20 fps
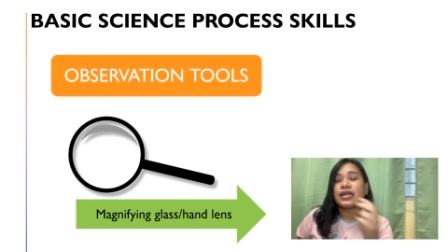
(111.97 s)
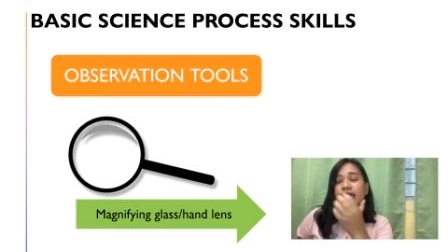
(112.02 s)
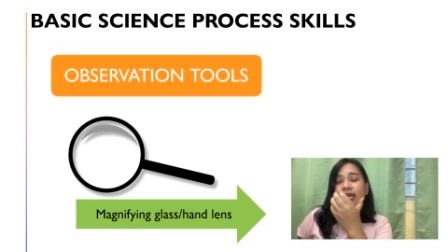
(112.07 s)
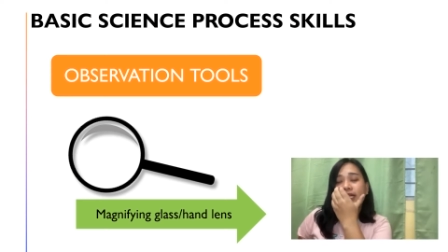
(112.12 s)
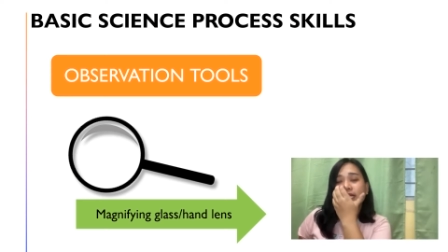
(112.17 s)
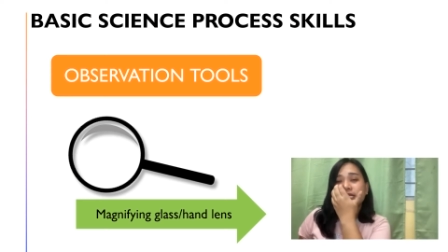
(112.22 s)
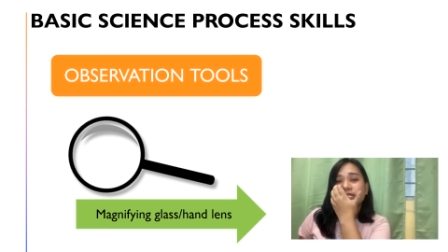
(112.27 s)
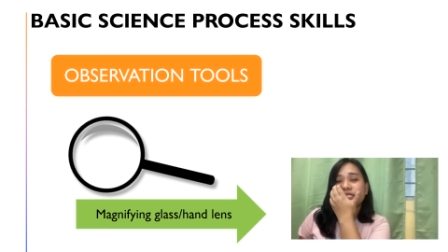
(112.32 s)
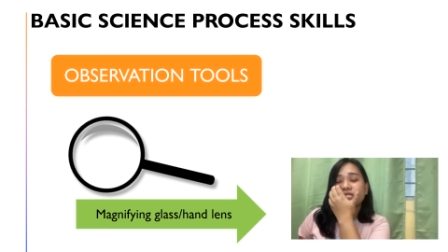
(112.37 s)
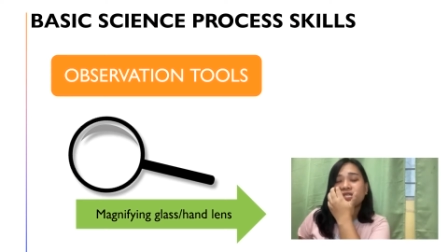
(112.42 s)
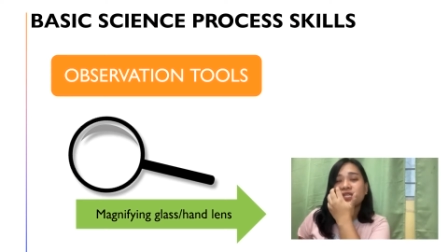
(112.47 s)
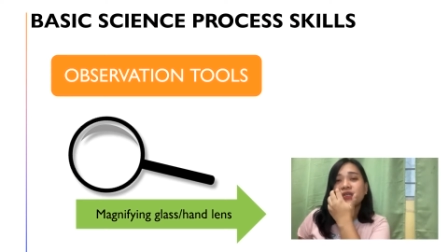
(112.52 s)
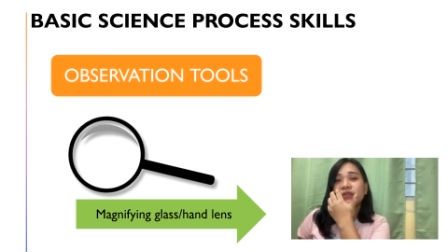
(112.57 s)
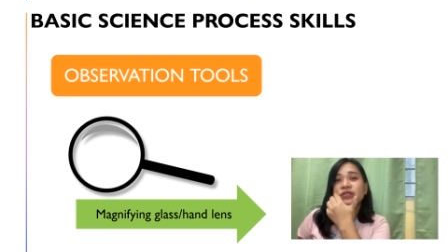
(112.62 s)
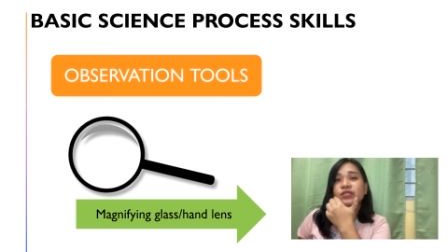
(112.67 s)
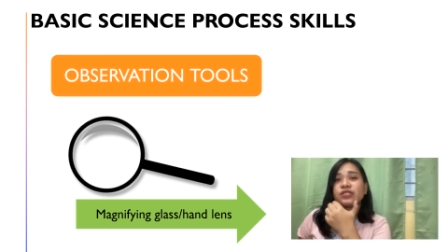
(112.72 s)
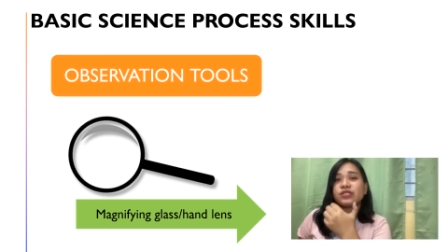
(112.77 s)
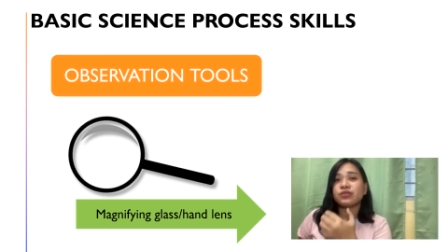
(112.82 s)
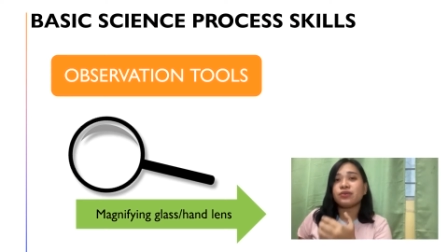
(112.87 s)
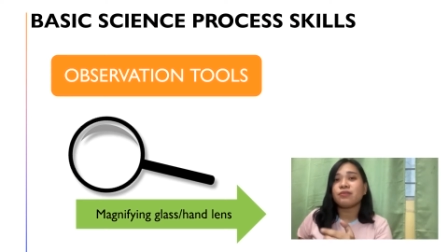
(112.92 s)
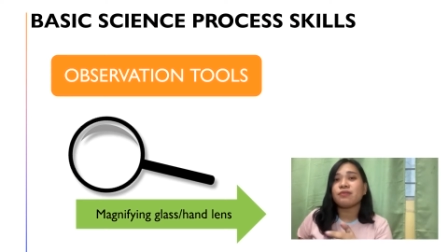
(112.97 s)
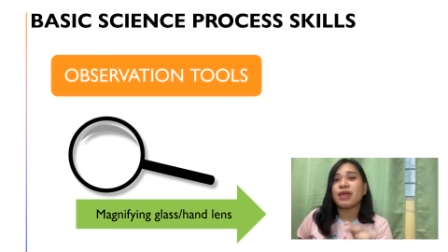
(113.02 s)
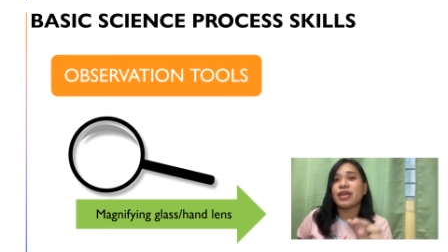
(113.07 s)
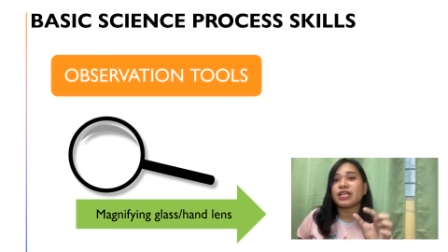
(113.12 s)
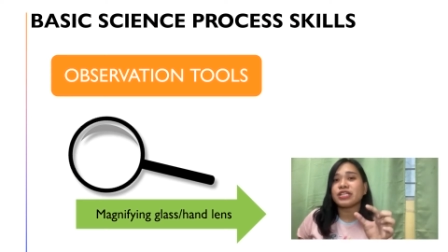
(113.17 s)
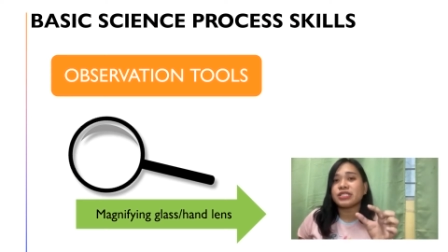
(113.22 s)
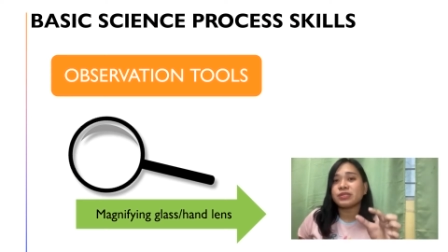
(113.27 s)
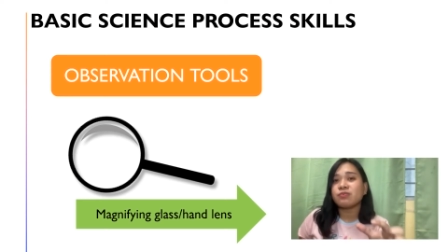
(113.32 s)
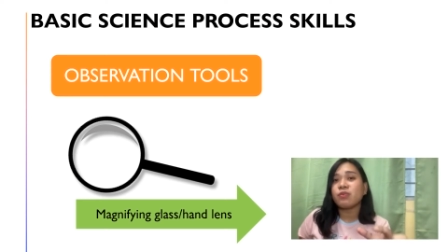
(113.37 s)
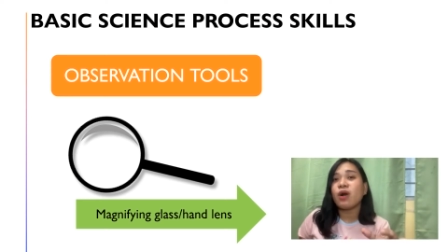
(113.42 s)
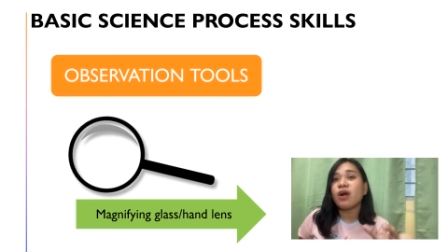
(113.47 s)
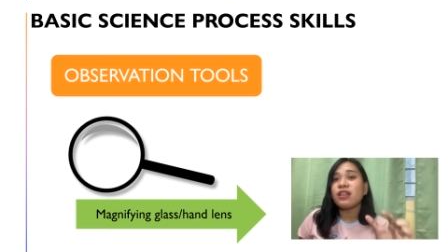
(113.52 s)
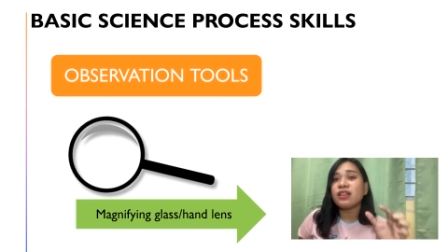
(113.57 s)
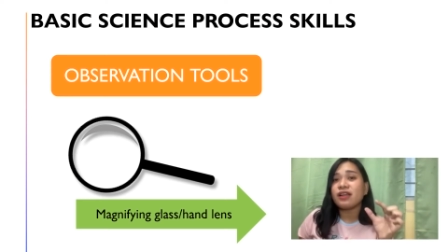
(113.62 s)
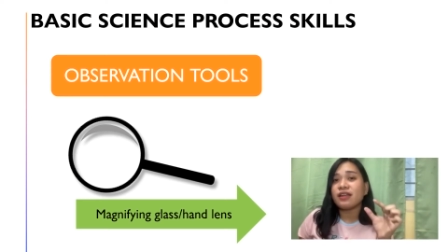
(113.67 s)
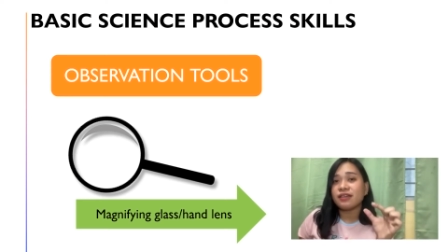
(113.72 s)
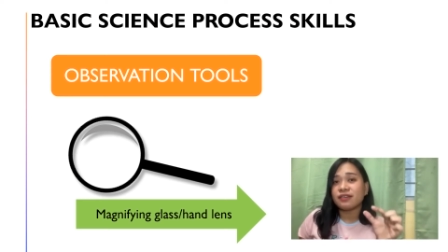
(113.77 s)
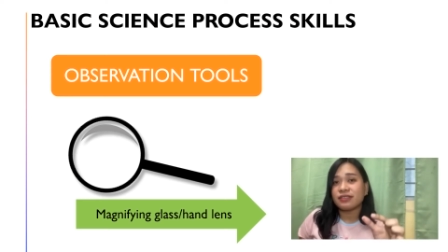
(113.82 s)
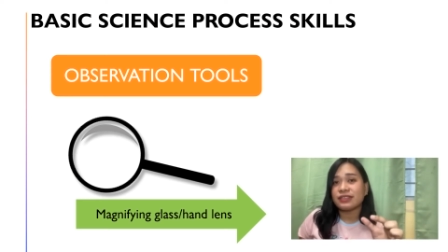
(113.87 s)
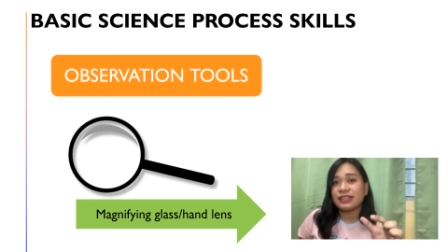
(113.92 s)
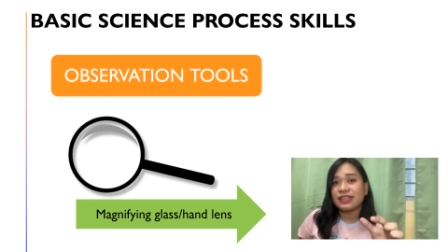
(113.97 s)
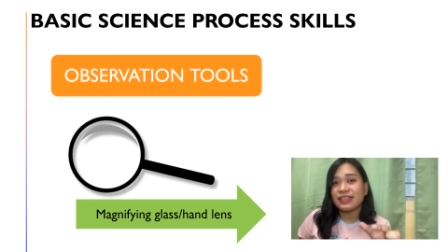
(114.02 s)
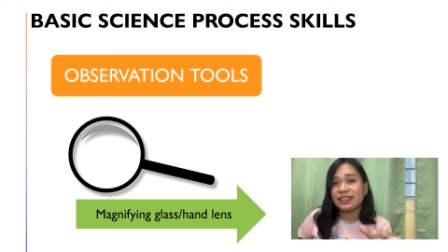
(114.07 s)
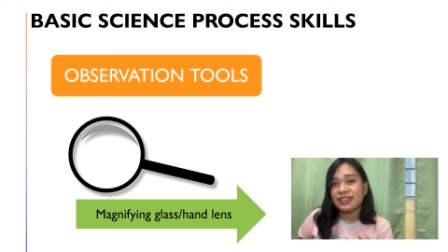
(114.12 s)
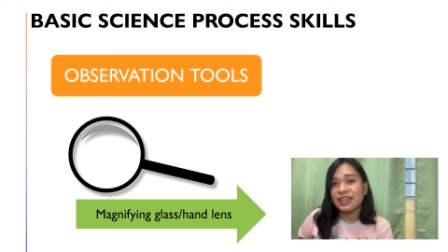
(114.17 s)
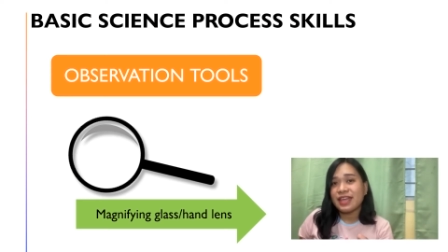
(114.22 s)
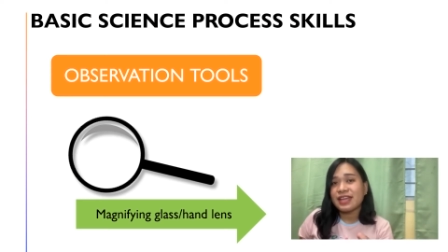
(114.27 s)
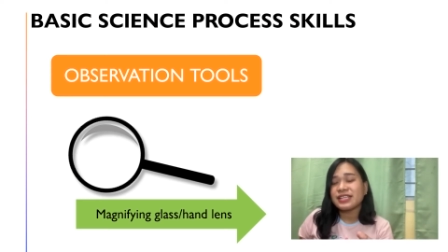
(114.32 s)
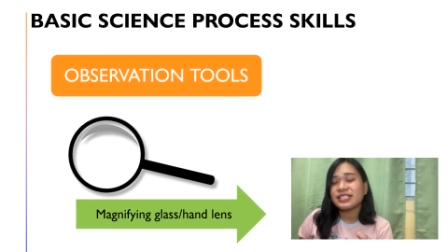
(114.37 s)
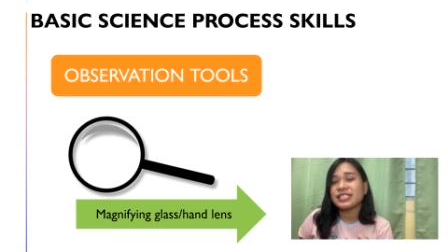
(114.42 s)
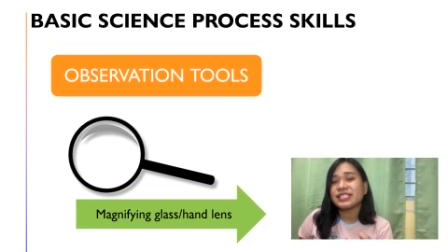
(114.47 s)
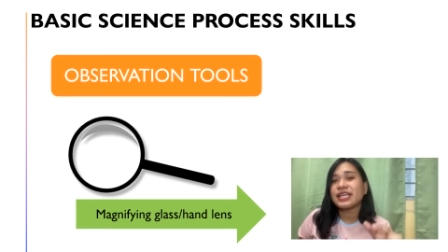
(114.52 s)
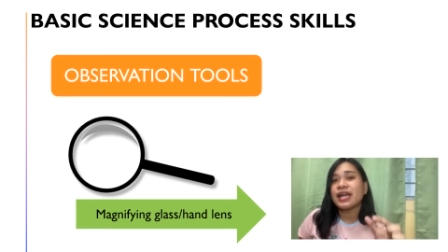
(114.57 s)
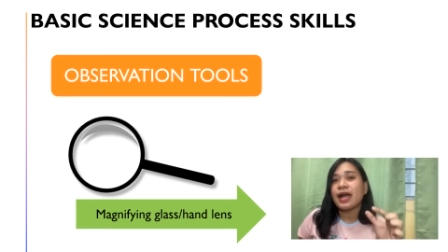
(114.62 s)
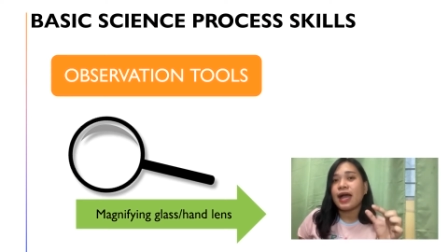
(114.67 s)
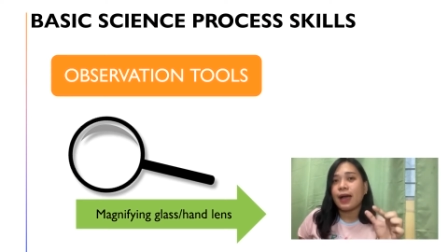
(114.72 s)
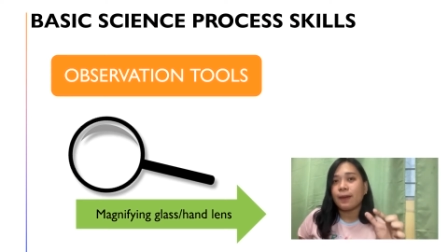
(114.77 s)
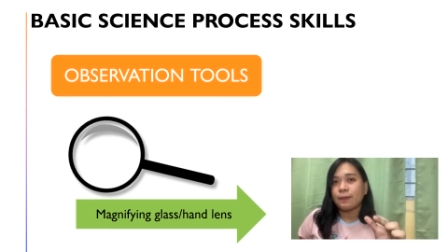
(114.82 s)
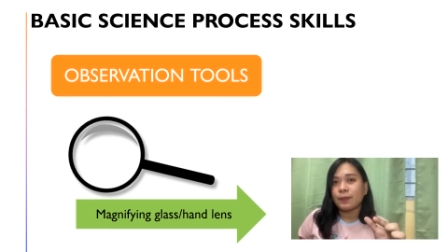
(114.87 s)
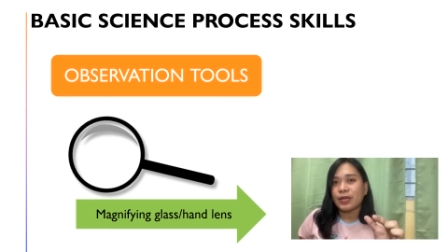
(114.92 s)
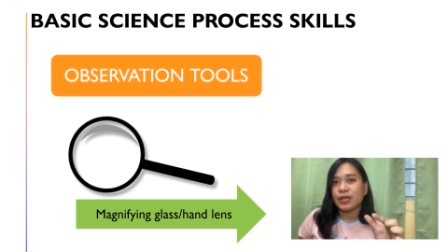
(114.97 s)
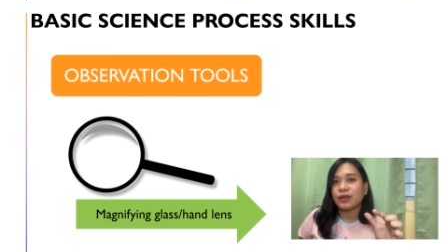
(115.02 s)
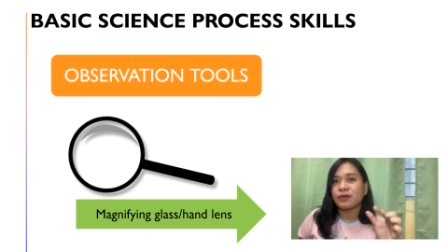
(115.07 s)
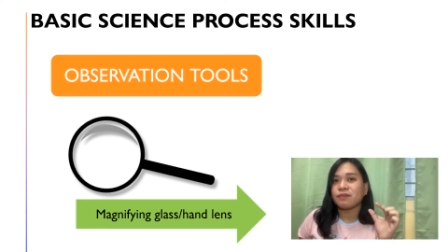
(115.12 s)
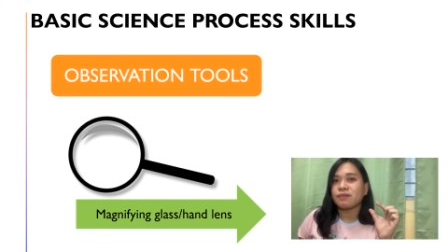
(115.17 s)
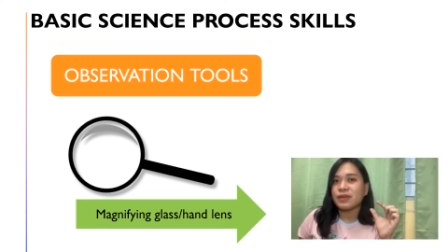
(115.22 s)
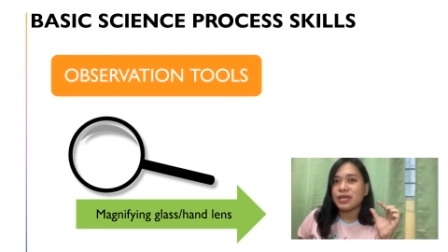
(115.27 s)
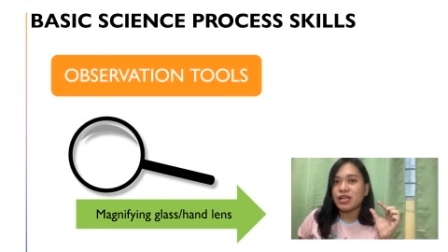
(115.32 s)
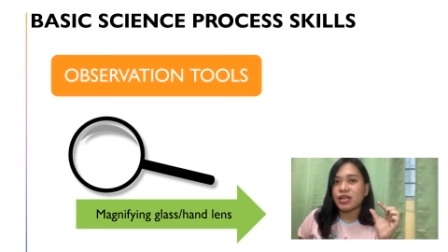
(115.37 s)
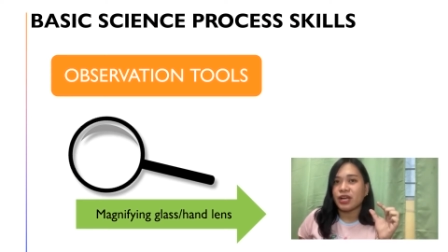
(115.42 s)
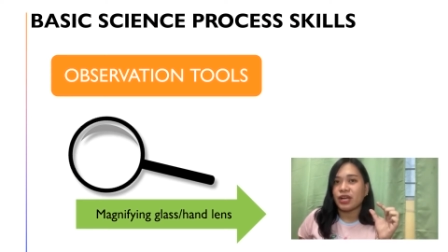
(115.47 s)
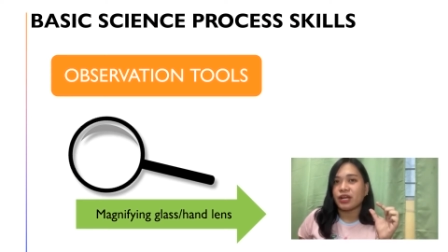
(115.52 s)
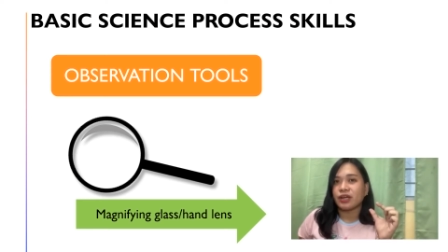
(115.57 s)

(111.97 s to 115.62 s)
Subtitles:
It is used to make smaller things appear bigger.